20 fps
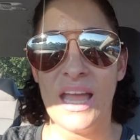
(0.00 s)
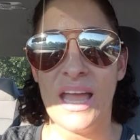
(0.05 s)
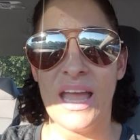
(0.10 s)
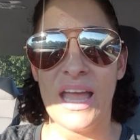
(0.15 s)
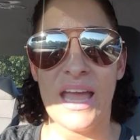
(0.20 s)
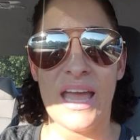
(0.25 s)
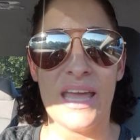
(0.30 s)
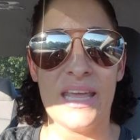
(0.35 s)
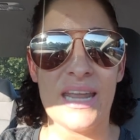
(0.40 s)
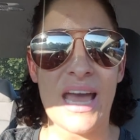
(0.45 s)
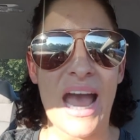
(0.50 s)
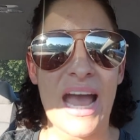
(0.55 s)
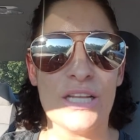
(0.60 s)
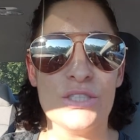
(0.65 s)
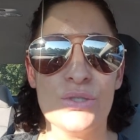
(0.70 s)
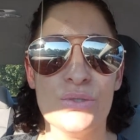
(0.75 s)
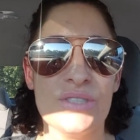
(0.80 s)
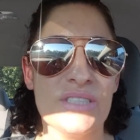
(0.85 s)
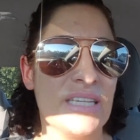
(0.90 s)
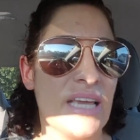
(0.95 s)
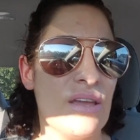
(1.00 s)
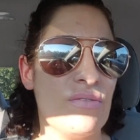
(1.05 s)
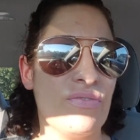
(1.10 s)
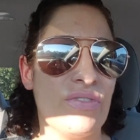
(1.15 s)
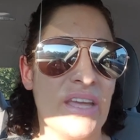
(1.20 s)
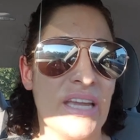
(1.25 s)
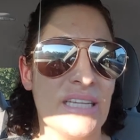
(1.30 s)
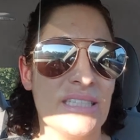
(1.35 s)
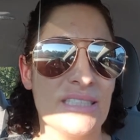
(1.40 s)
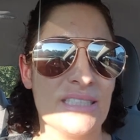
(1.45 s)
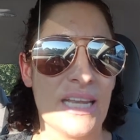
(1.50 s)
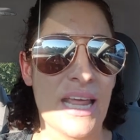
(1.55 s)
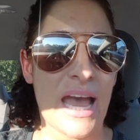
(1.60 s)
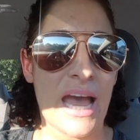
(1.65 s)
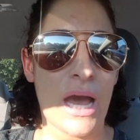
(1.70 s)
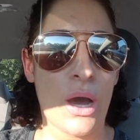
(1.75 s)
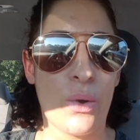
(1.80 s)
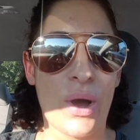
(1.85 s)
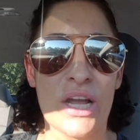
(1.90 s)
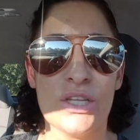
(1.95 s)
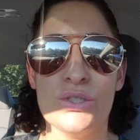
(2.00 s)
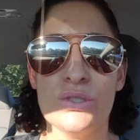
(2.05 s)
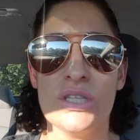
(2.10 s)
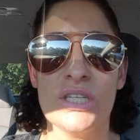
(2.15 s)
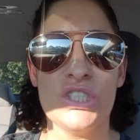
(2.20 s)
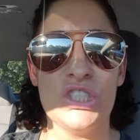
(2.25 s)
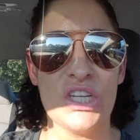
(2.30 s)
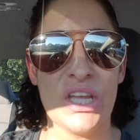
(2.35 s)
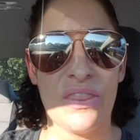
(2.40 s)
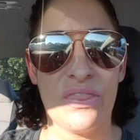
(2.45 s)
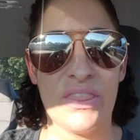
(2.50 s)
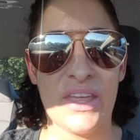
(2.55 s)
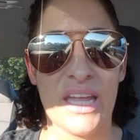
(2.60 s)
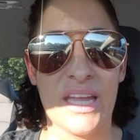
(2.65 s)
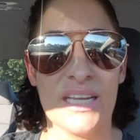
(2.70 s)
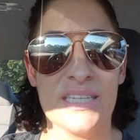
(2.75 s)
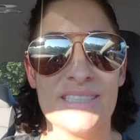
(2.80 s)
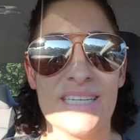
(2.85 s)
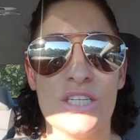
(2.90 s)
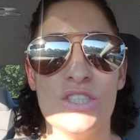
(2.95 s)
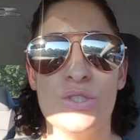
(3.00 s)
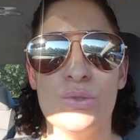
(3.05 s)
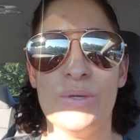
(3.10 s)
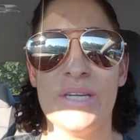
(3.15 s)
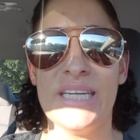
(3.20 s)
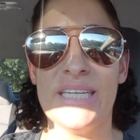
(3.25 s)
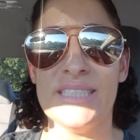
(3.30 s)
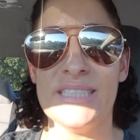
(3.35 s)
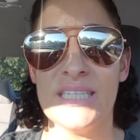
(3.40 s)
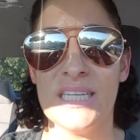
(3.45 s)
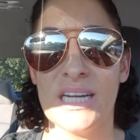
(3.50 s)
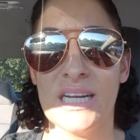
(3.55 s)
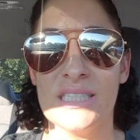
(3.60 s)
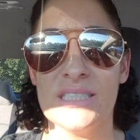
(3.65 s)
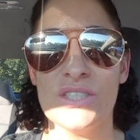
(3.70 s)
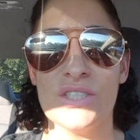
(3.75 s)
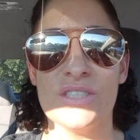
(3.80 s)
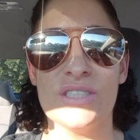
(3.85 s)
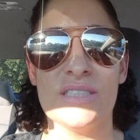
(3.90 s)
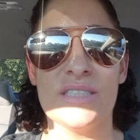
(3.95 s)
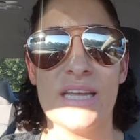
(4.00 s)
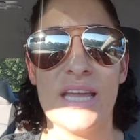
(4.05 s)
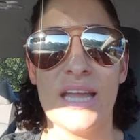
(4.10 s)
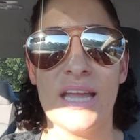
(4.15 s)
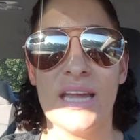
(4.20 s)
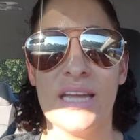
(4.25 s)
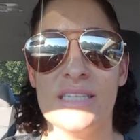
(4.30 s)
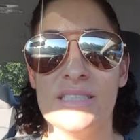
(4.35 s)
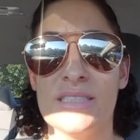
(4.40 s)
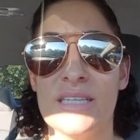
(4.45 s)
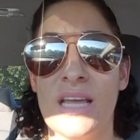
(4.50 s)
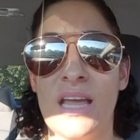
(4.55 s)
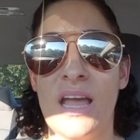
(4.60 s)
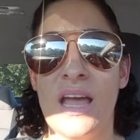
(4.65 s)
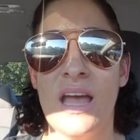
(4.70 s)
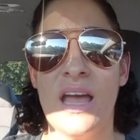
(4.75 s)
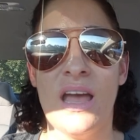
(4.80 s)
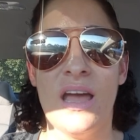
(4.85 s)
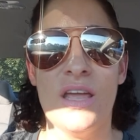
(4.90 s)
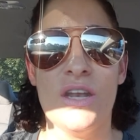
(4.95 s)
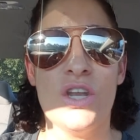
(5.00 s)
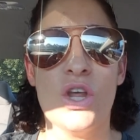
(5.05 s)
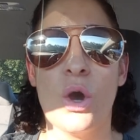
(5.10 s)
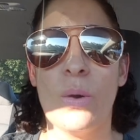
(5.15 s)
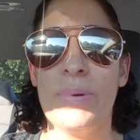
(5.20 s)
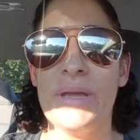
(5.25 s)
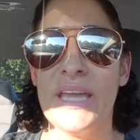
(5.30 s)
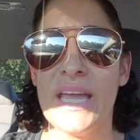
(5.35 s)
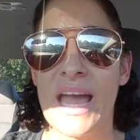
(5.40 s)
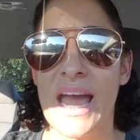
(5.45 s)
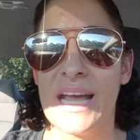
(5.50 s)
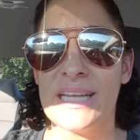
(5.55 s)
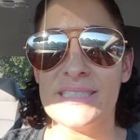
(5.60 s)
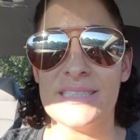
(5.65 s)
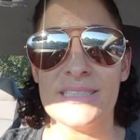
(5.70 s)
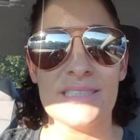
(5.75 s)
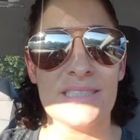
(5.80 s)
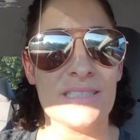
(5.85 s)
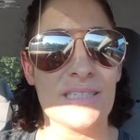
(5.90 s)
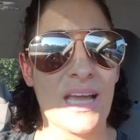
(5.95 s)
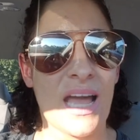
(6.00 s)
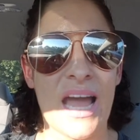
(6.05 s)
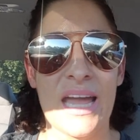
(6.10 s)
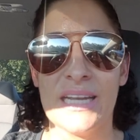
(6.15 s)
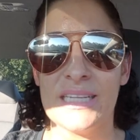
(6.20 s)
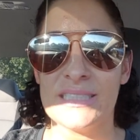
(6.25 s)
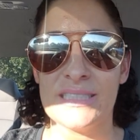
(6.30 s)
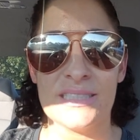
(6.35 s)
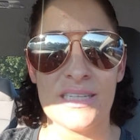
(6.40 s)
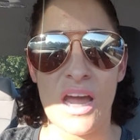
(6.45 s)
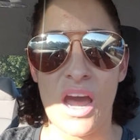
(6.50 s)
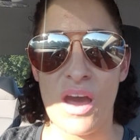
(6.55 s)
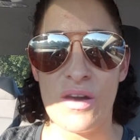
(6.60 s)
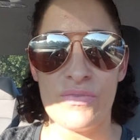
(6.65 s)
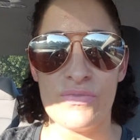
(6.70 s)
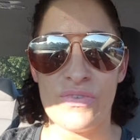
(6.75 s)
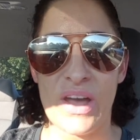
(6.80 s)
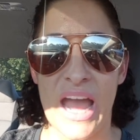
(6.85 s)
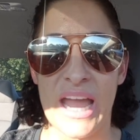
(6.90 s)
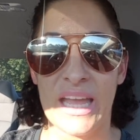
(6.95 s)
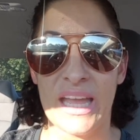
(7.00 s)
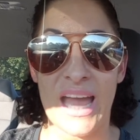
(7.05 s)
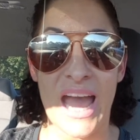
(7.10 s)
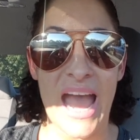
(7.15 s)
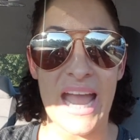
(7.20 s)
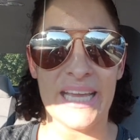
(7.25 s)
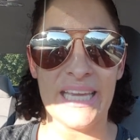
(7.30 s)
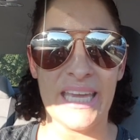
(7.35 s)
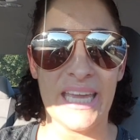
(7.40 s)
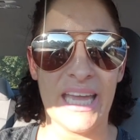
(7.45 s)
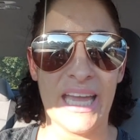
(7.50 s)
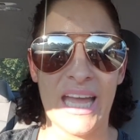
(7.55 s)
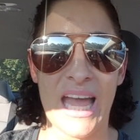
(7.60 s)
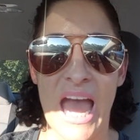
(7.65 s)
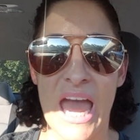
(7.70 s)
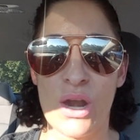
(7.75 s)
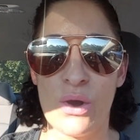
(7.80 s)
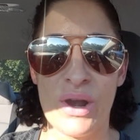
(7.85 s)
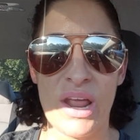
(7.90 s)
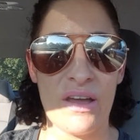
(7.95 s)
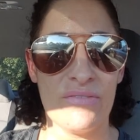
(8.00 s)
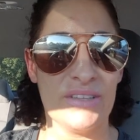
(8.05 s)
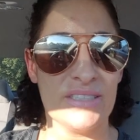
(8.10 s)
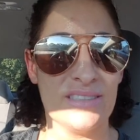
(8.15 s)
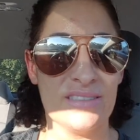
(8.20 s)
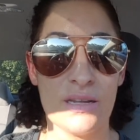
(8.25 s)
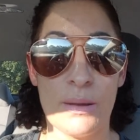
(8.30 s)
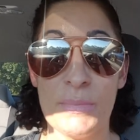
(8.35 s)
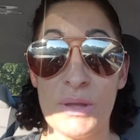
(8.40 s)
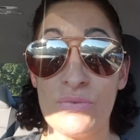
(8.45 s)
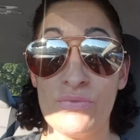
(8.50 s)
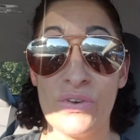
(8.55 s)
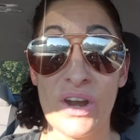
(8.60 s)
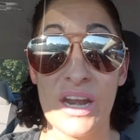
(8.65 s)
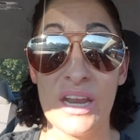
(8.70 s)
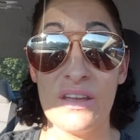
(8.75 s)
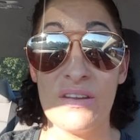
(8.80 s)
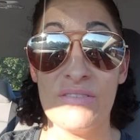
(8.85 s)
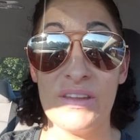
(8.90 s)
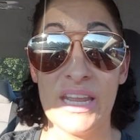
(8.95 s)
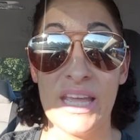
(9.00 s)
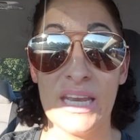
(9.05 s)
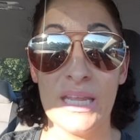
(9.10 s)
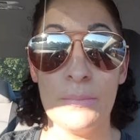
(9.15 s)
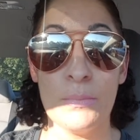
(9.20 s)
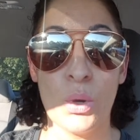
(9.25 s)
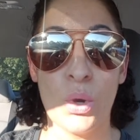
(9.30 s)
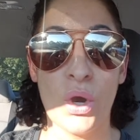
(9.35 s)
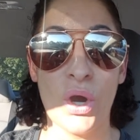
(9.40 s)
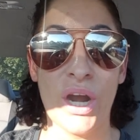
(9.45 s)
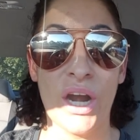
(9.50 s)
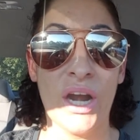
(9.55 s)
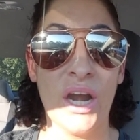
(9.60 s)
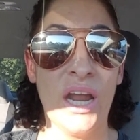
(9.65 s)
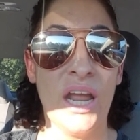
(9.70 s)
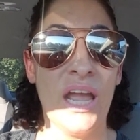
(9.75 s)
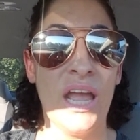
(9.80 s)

And I do safe things now. I do legit things. I do easy to understand, no BS kind of stuff. I, I can't, I don't have the stomach for any of it anymore.